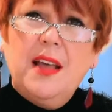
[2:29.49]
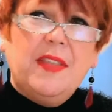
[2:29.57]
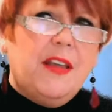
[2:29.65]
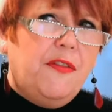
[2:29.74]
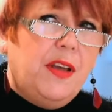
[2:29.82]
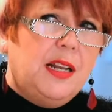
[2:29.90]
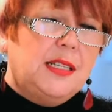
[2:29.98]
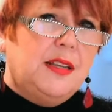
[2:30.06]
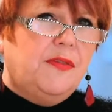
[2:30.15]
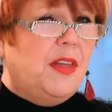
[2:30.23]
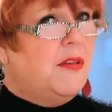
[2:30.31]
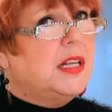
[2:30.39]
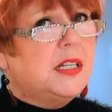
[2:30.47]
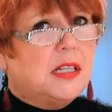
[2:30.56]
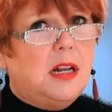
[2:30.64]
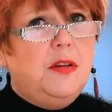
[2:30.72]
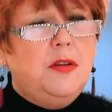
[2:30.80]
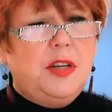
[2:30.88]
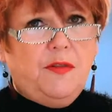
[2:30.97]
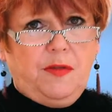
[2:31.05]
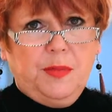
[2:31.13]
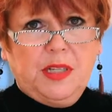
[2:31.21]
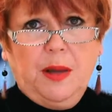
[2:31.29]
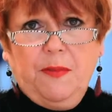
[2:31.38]
They feel as if they're excluded
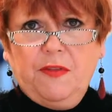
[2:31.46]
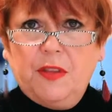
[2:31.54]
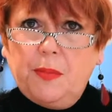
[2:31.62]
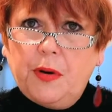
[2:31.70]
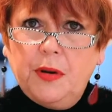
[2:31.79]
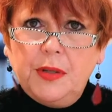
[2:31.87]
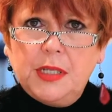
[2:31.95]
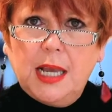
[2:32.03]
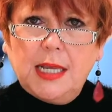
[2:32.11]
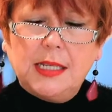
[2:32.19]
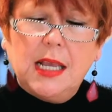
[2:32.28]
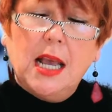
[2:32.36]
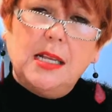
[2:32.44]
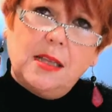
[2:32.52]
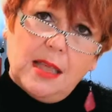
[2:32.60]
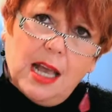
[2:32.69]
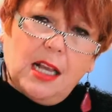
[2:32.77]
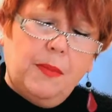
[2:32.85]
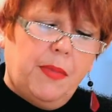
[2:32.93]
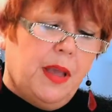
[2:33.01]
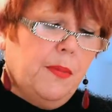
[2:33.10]
from some of the process. So that can be a